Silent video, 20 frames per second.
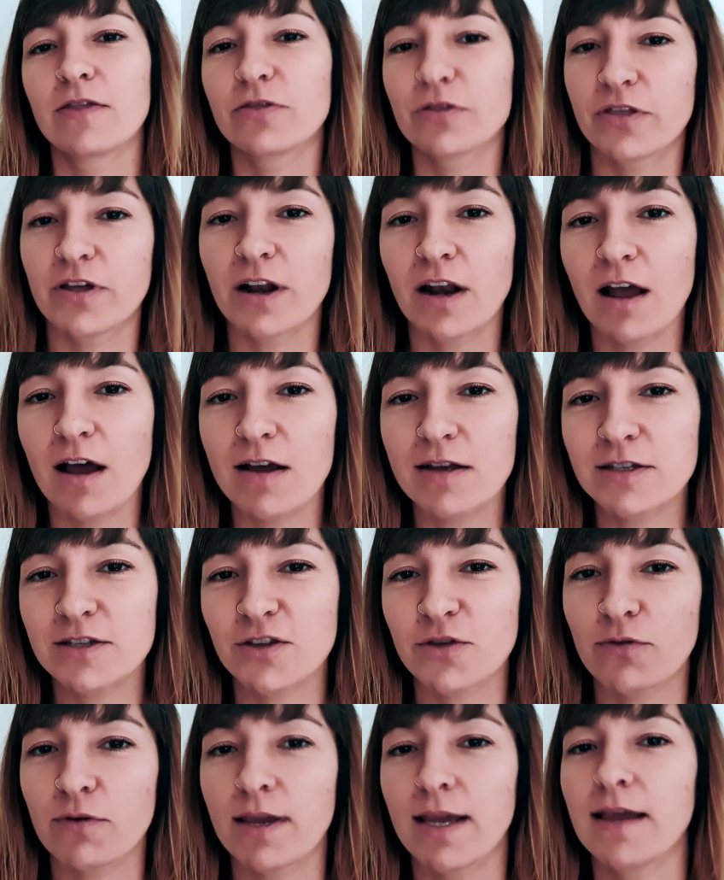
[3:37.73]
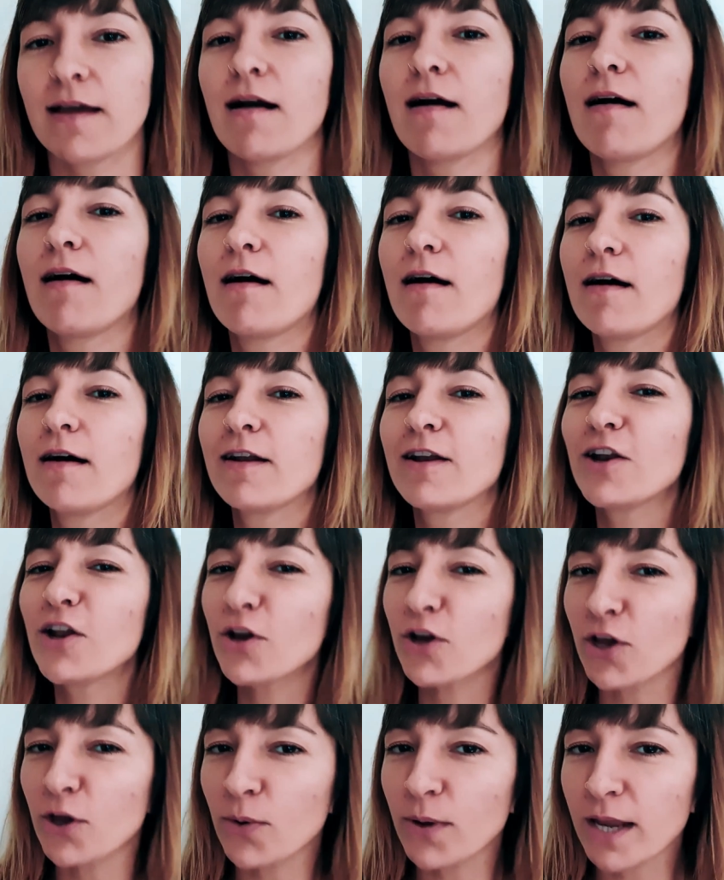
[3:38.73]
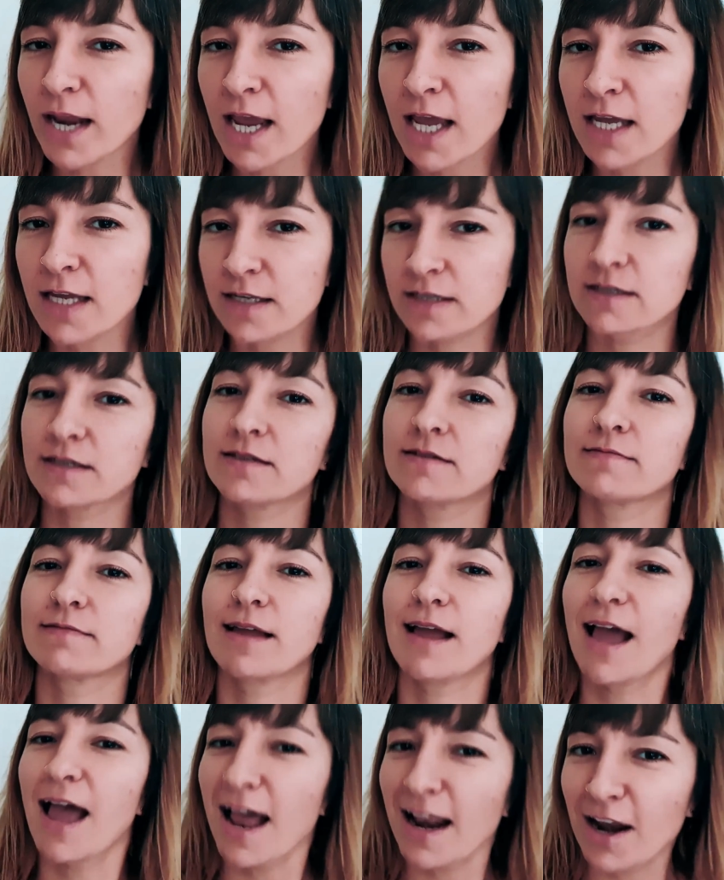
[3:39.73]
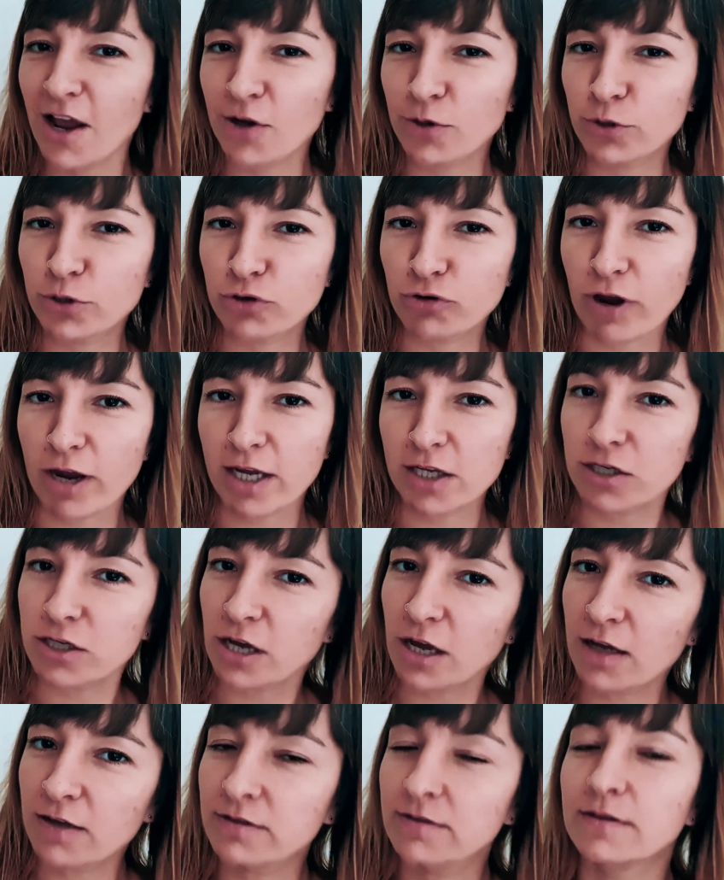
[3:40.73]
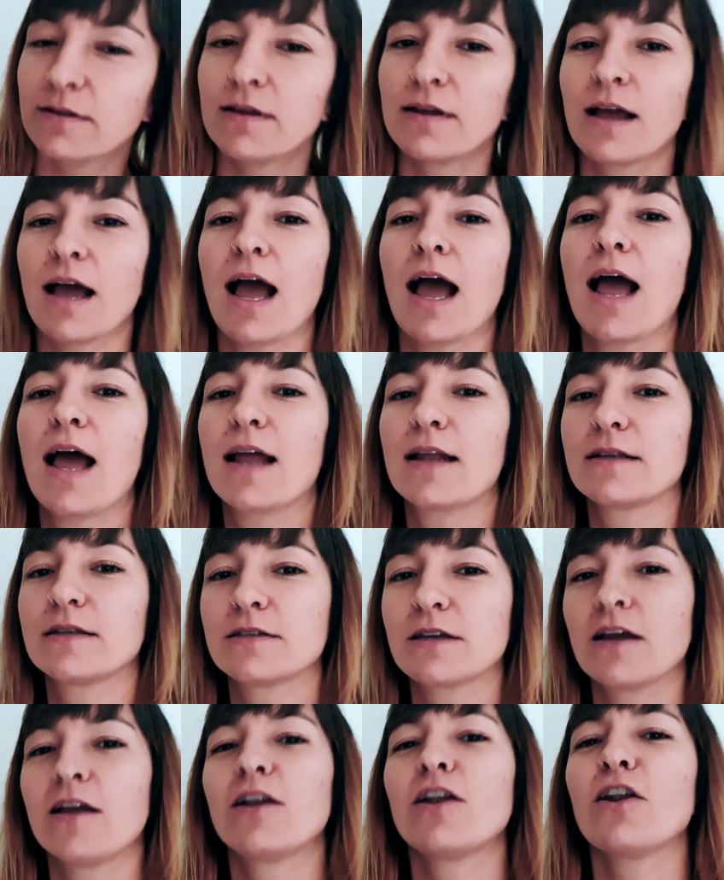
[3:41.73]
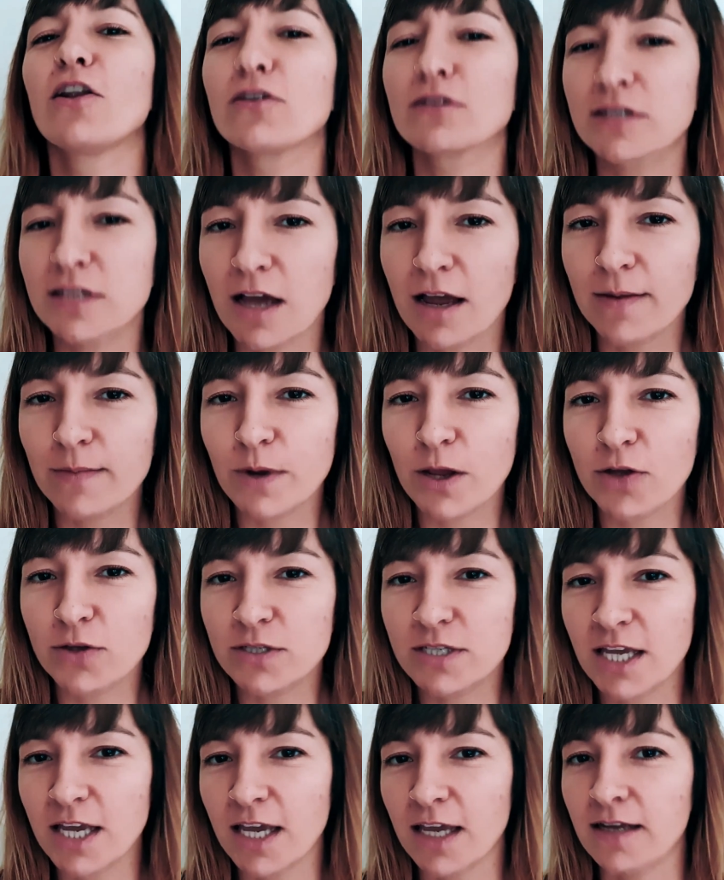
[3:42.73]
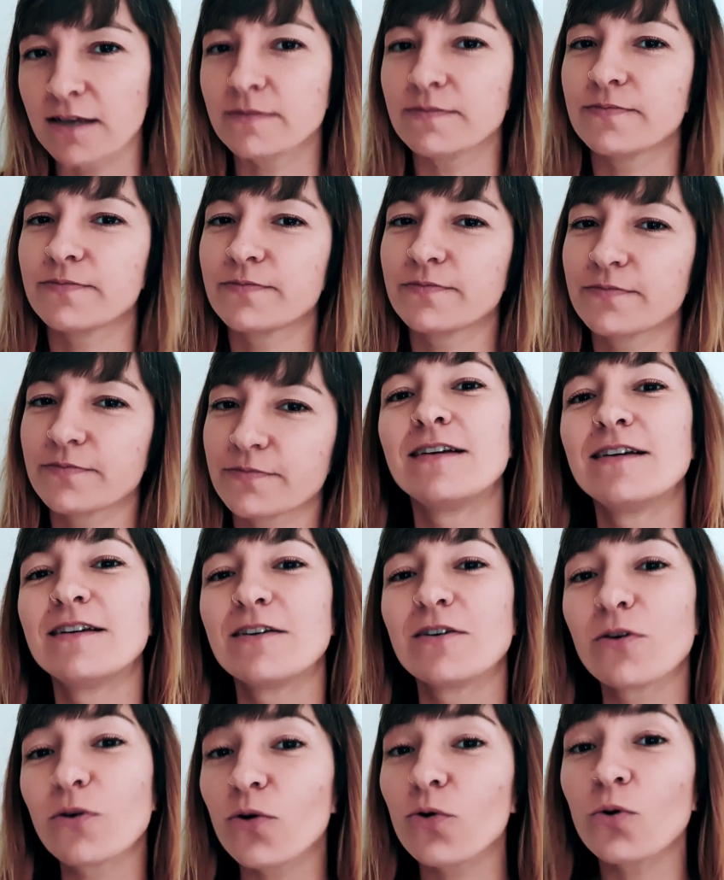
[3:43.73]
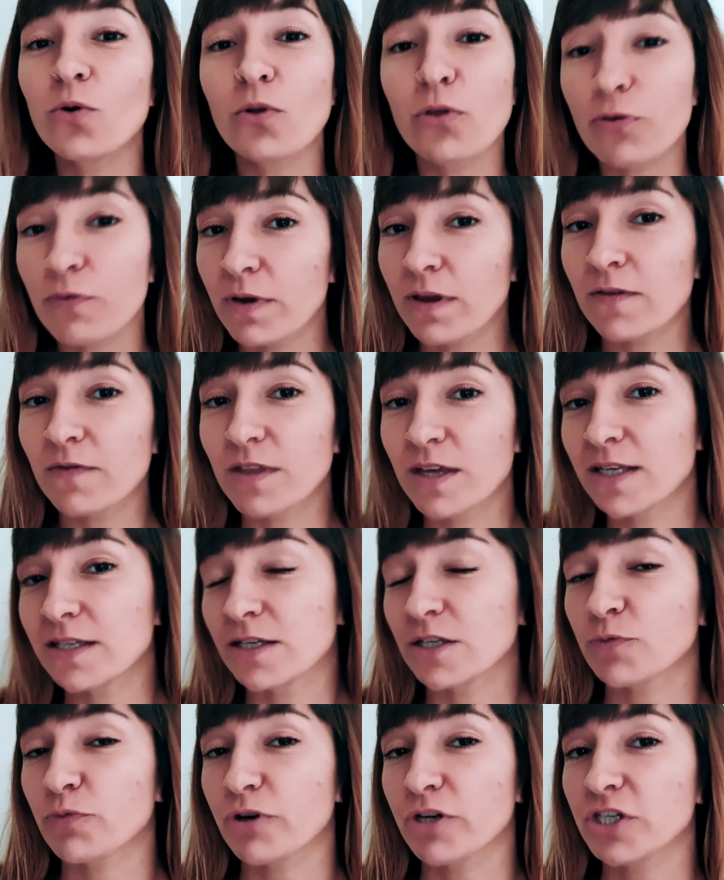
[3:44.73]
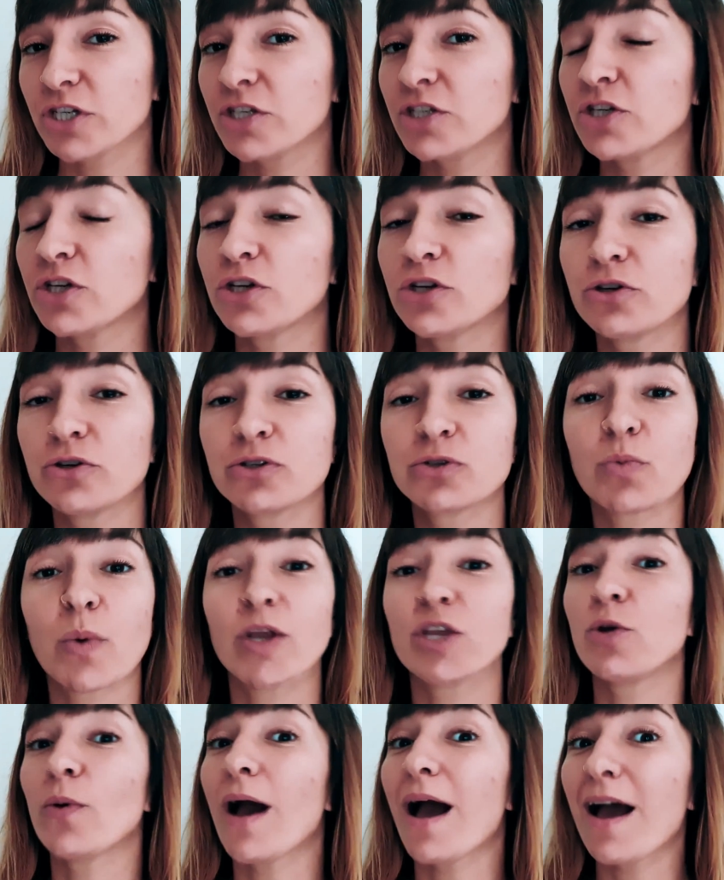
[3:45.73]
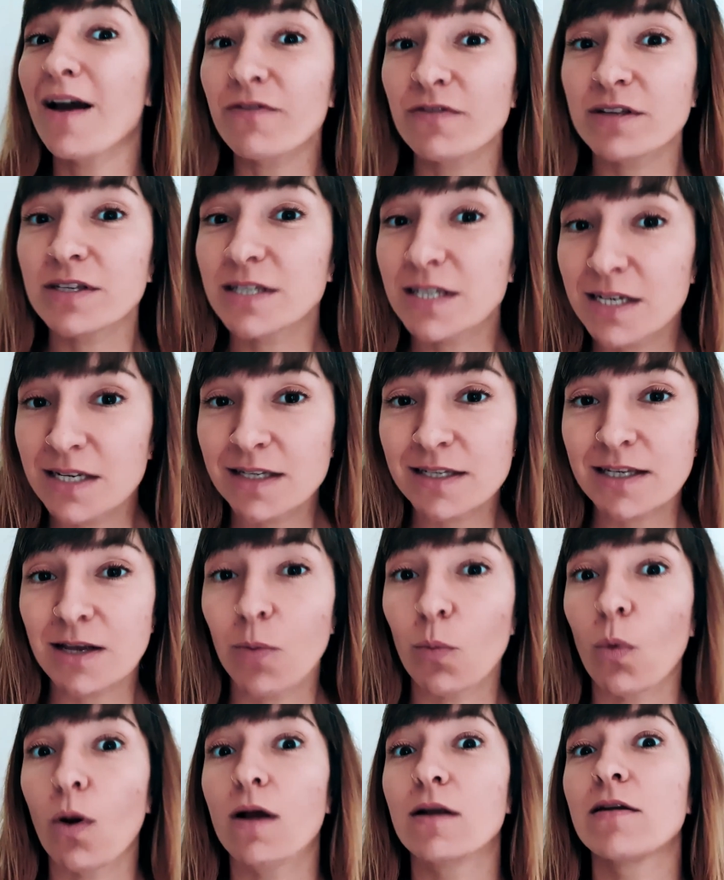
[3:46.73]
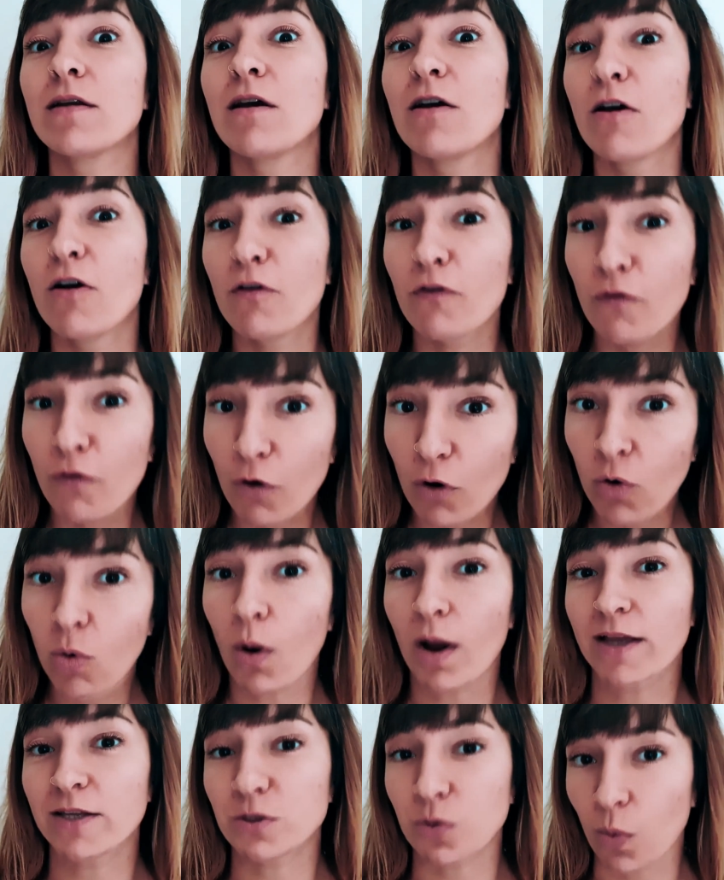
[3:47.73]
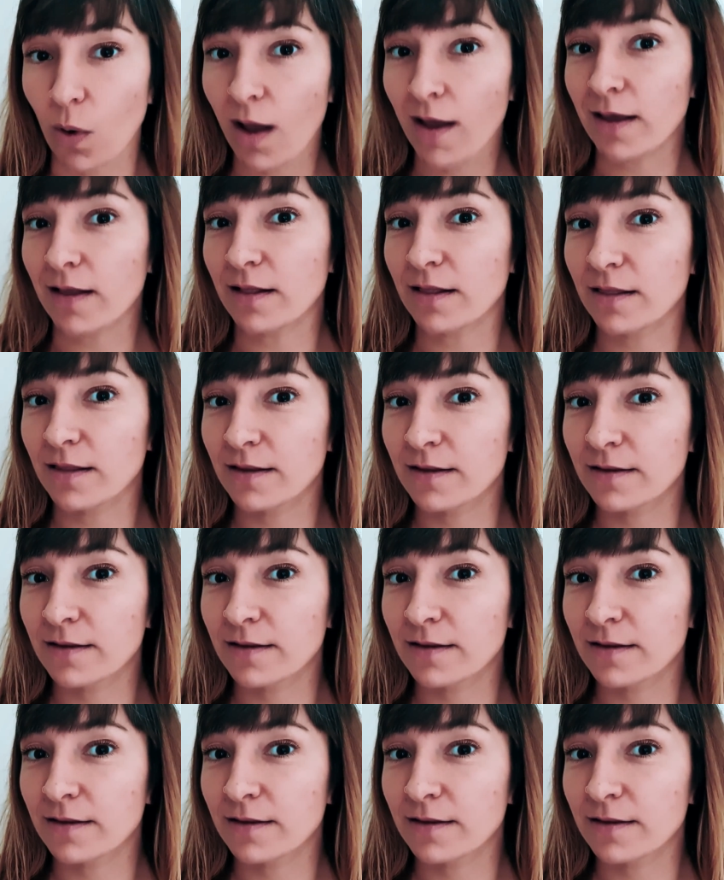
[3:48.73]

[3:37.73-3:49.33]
The last three are, look who it is, hello stranger, and long time no see. All three of these expressions are used when you haven't seen someone for quite a while.